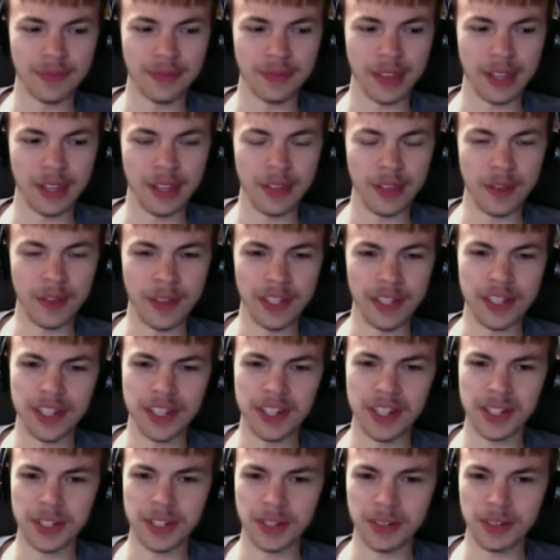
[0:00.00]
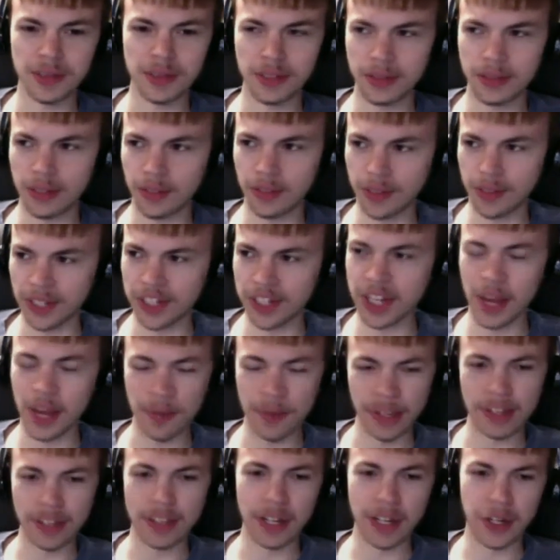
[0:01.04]
this coming
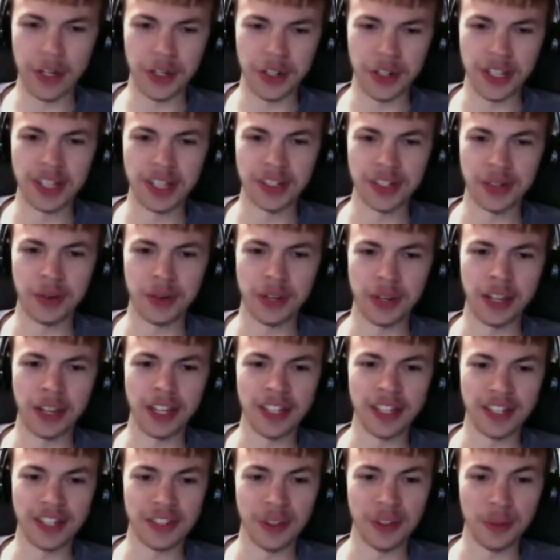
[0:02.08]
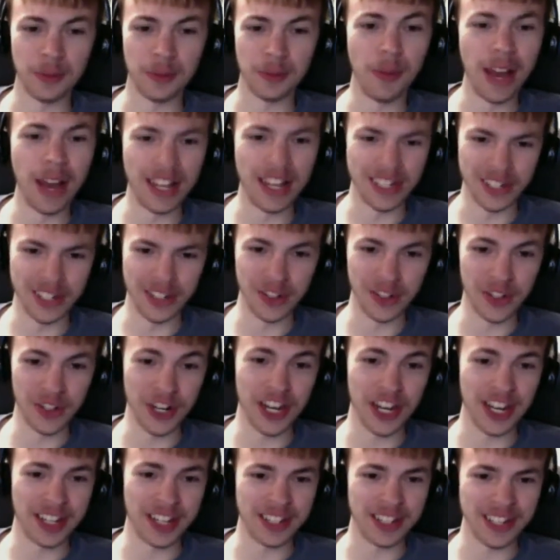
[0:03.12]
election is the best
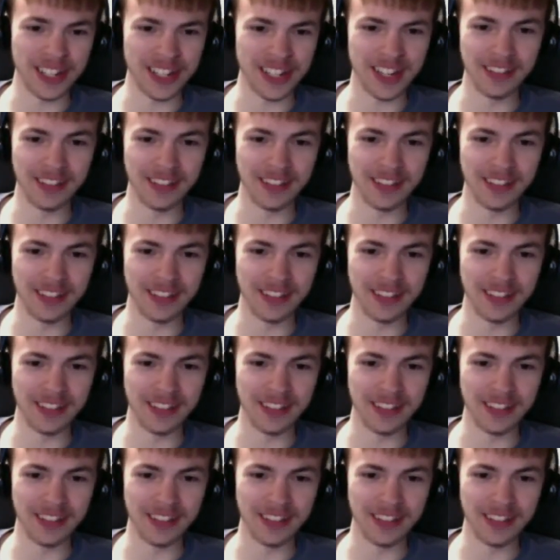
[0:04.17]
chance